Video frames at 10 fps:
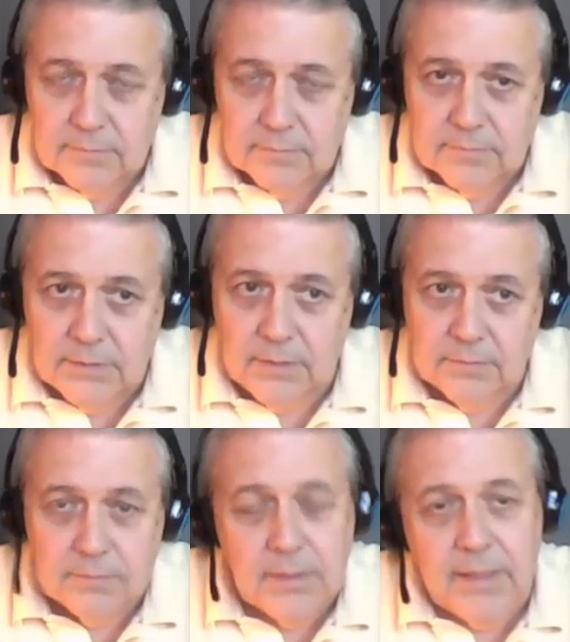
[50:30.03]

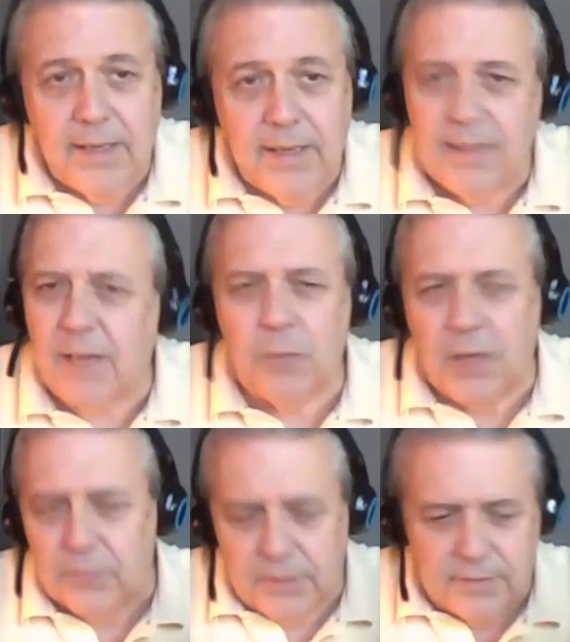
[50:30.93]
And
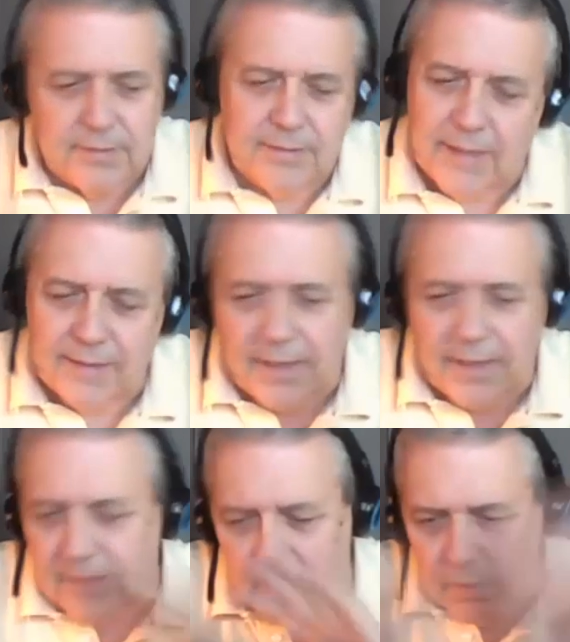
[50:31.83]
whatever it is, and
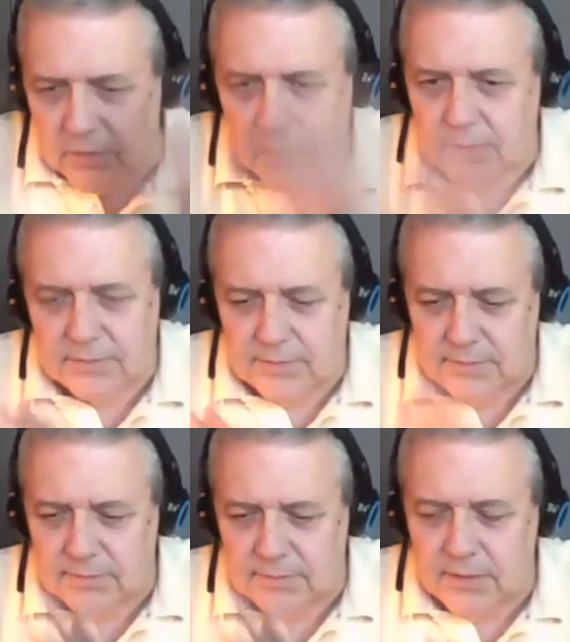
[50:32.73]
I don't want to go because
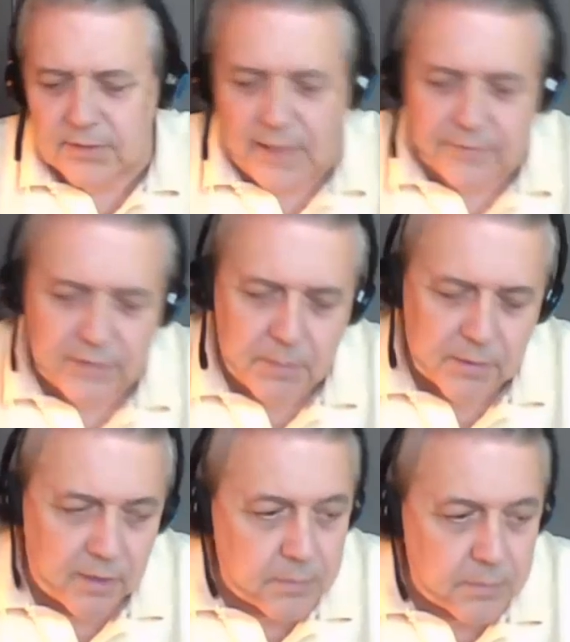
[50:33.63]
it is. I have to keep it
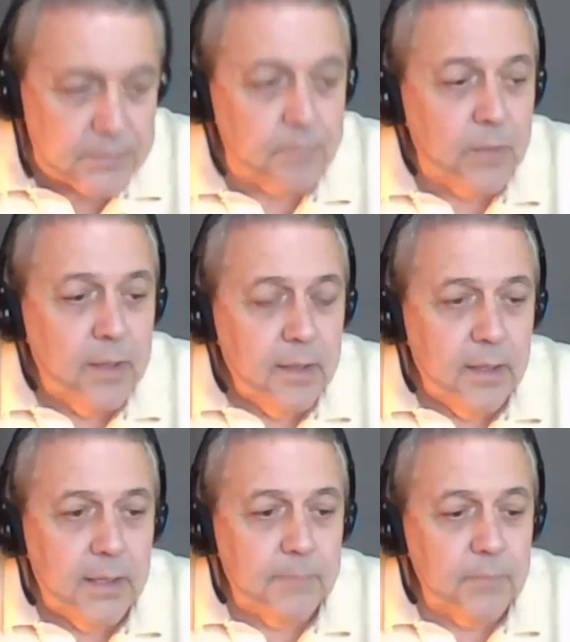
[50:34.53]
anonymous.
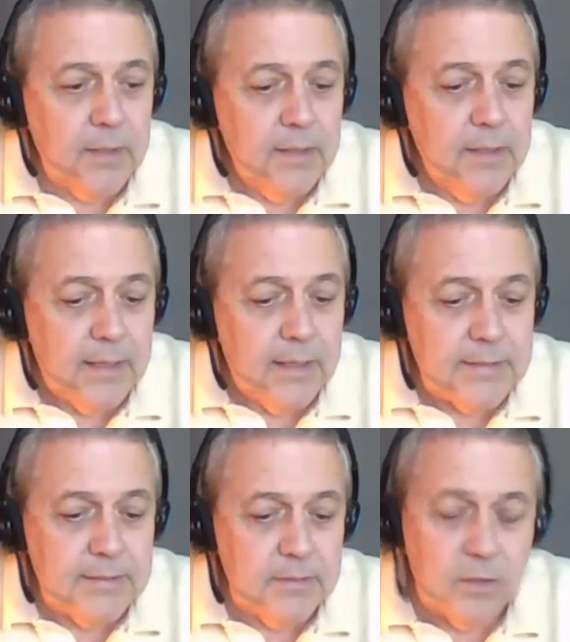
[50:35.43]
I
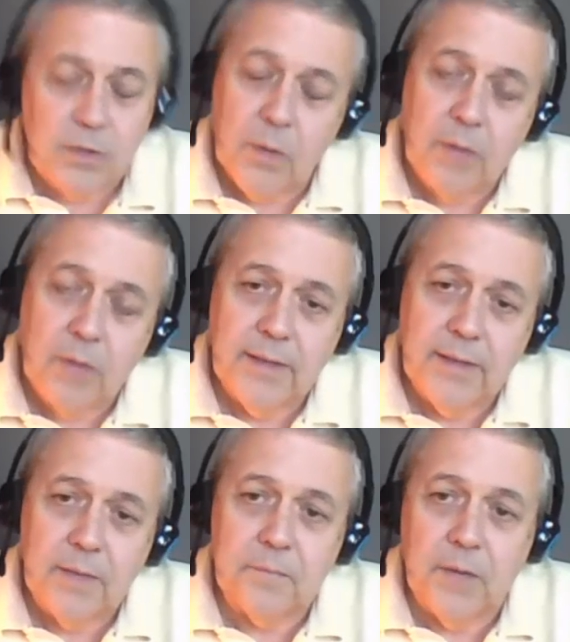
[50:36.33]
said no. Go out and
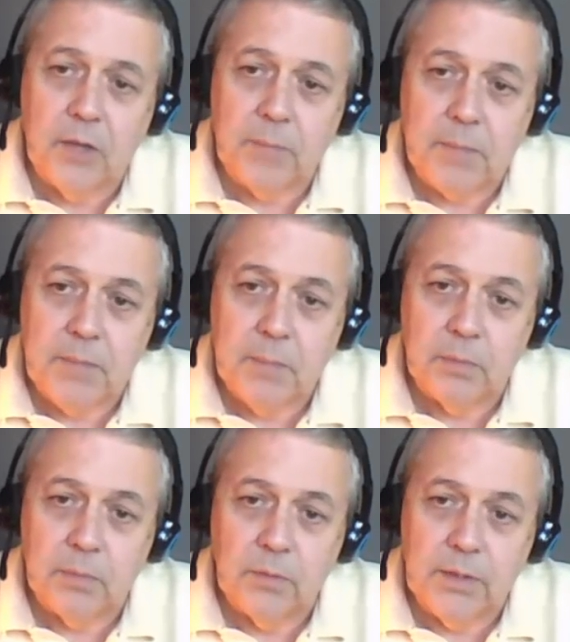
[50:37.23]
get found by
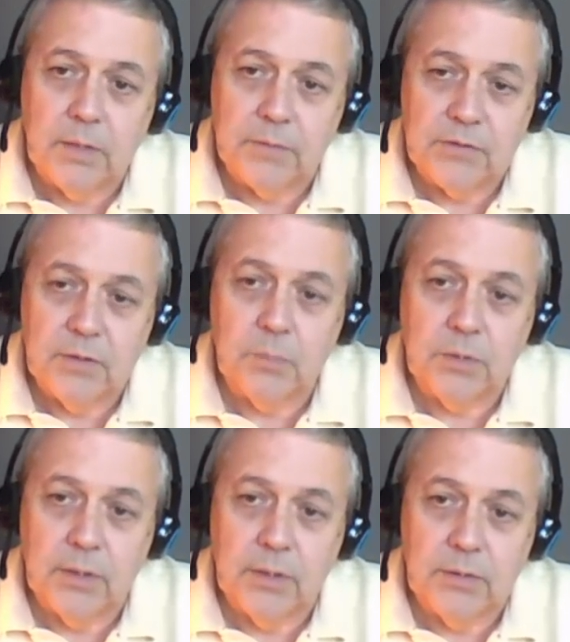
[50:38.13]
people looking for
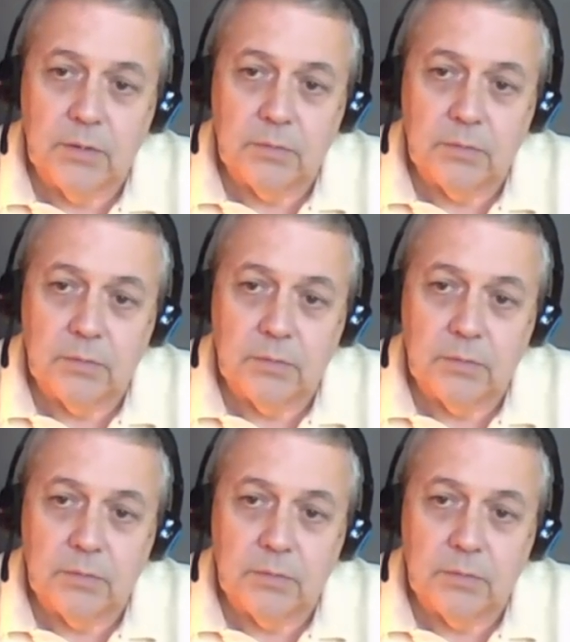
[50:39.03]
someone like you.